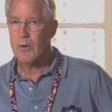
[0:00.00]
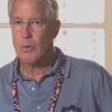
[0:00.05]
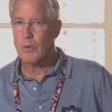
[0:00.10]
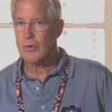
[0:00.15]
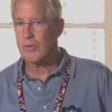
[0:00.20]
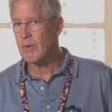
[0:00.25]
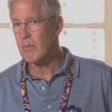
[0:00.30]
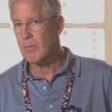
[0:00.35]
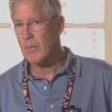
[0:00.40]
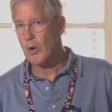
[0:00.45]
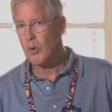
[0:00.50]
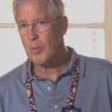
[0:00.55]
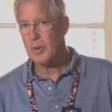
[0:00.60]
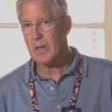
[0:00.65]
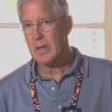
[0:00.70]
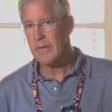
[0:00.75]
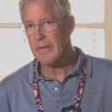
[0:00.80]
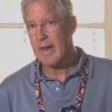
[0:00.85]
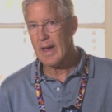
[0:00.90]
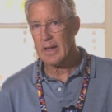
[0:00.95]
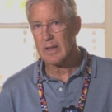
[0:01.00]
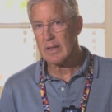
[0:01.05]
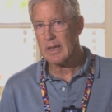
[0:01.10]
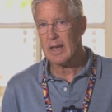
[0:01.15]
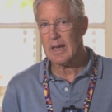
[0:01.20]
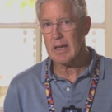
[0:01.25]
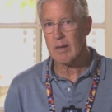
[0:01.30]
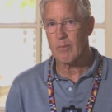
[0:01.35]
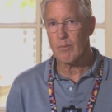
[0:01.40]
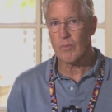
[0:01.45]
there was a moment in that
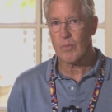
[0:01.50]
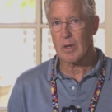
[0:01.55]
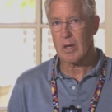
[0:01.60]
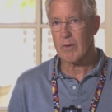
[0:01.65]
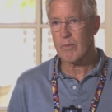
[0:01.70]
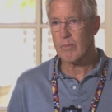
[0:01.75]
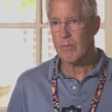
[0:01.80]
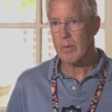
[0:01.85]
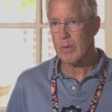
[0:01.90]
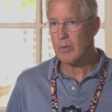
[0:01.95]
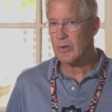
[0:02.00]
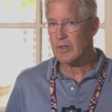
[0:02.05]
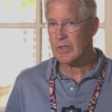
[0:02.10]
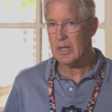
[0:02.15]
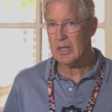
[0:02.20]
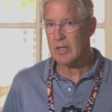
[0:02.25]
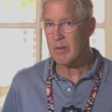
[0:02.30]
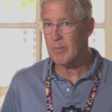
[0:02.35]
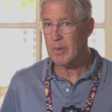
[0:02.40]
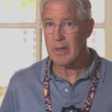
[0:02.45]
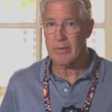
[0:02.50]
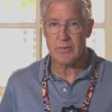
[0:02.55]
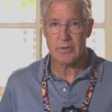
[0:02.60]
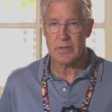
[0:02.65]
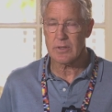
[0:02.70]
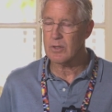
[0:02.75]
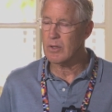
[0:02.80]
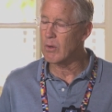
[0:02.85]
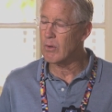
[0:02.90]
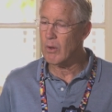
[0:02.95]
game when I remember saying to Bev, I
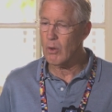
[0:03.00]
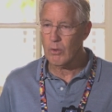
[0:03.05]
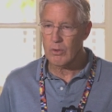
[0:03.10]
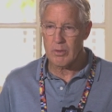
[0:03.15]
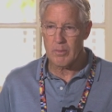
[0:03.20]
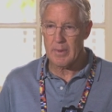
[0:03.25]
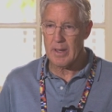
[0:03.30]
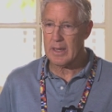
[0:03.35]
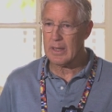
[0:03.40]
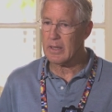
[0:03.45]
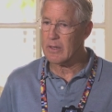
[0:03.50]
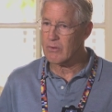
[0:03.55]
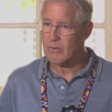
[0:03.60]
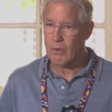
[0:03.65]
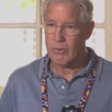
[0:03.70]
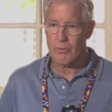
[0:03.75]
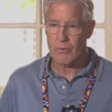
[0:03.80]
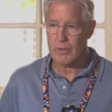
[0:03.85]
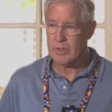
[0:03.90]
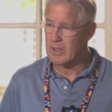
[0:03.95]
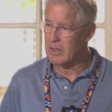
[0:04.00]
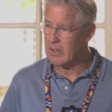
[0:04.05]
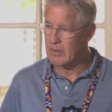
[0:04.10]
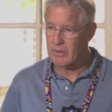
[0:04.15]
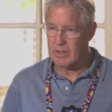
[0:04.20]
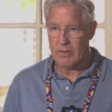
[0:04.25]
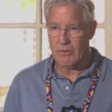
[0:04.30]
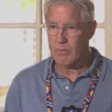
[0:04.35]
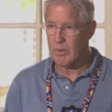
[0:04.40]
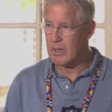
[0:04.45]
said, "Don't hold him back. It's over.
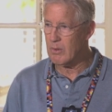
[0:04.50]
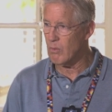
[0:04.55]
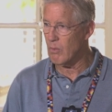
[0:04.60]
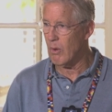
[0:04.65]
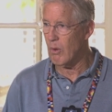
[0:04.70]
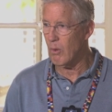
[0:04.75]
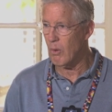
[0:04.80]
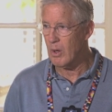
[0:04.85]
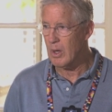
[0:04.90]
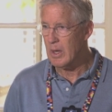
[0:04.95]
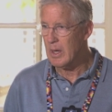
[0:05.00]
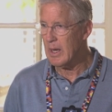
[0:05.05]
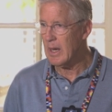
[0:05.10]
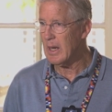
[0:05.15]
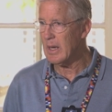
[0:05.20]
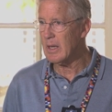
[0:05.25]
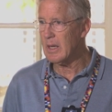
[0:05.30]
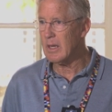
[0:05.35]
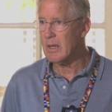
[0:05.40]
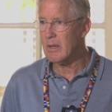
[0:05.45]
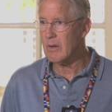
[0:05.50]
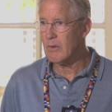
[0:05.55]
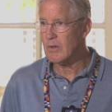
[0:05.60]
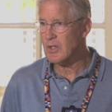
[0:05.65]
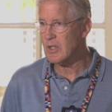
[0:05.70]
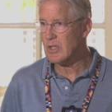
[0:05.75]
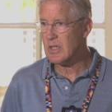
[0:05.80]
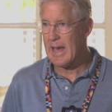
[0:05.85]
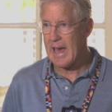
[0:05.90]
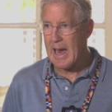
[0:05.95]
He's, he's ready to roll." And, and it
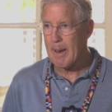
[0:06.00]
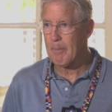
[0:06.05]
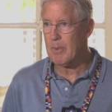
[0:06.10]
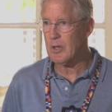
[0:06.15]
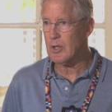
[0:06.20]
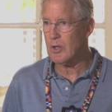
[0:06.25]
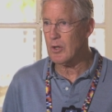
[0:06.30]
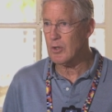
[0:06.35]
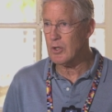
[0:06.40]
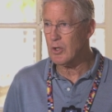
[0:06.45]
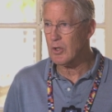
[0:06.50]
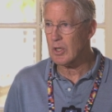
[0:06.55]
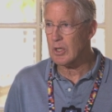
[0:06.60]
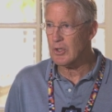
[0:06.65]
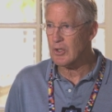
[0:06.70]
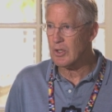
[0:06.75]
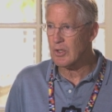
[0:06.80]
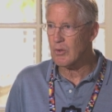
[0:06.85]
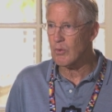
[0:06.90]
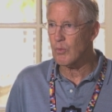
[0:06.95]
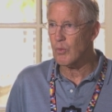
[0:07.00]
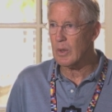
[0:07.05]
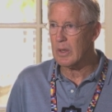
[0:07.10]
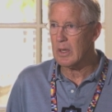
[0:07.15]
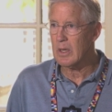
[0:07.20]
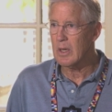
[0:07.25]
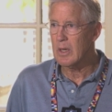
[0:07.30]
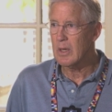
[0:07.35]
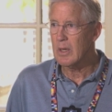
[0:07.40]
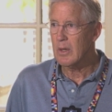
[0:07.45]
just happened. You know, you could just,
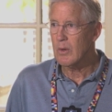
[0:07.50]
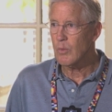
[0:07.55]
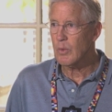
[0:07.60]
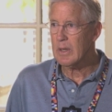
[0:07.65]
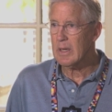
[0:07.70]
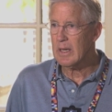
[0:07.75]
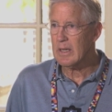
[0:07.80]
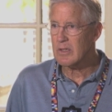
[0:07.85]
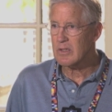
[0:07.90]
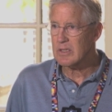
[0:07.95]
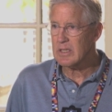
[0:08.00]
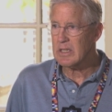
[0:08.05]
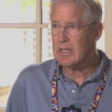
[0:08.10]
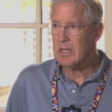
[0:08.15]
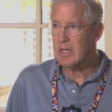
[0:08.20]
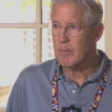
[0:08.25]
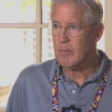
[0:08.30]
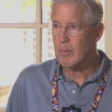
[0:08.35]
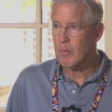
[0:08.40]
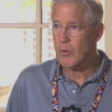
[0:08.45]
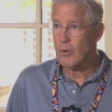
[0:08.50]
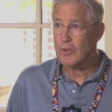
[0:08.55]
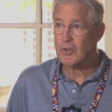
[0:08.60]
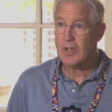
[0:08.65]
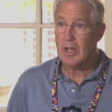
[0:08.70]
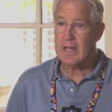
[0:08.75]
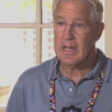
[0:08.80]
we we had seen him emerge.